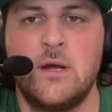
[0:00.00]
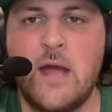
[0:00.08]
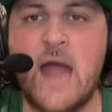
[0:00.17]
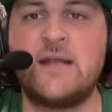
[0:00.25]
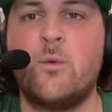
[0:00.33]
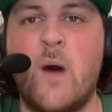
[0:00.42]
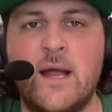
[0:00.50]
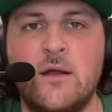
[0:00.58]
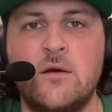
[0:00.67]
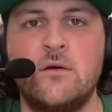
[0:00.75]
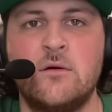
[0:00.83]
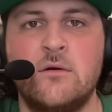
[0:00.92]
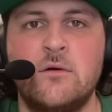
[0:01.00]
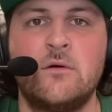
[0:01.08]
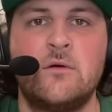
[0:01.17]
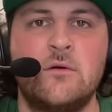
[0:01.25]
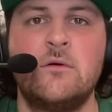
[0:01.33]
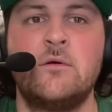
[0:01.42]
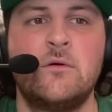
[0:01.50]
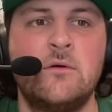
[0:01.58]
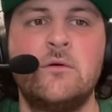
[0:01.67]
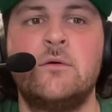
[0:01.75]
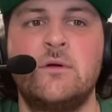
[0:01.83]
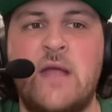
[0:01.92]
Anyway,
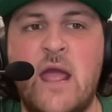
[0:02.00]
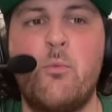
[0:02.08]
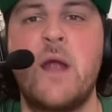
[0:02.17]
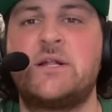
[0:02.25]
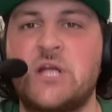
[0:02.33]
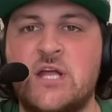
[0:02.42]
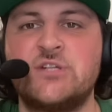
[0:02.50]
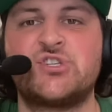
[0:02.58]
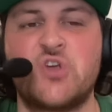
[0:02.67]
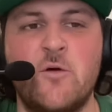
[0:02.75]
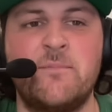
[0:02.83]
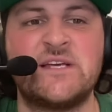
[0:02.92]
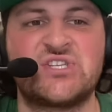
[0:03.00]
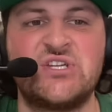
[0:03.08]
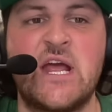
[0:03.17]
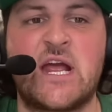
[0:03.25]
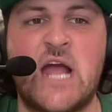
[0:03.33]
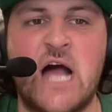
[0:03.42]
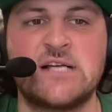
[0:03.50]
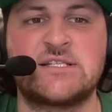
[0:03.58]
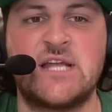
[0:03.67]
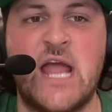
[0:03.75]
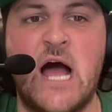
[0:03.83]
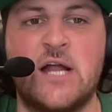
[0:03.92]
can't wait to consume this Nick
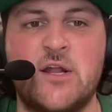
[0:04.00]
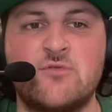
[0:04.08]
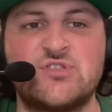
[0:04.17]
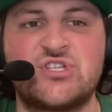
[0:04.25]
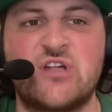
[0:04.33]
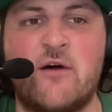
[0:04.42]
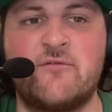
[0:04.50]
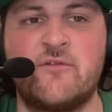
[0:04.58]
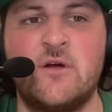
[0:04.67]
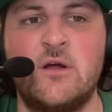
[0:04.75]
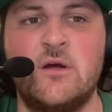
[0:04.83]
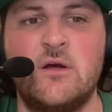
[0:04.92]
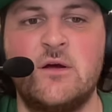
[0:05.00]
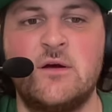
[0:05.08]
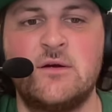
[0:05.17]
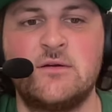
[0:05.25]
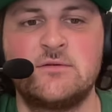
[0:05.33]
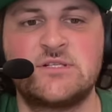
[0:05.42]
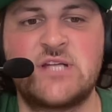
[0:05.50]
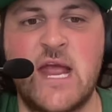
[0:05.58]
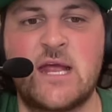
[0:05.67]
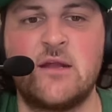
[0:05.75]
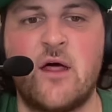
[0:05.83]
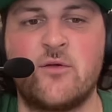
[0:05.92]
Castellanos stuff. Let's
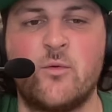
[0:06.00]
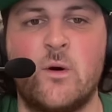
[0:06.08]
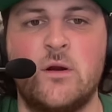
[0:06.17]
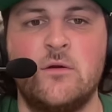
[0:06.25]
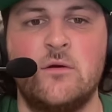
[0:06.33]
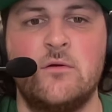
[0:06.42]
take another one.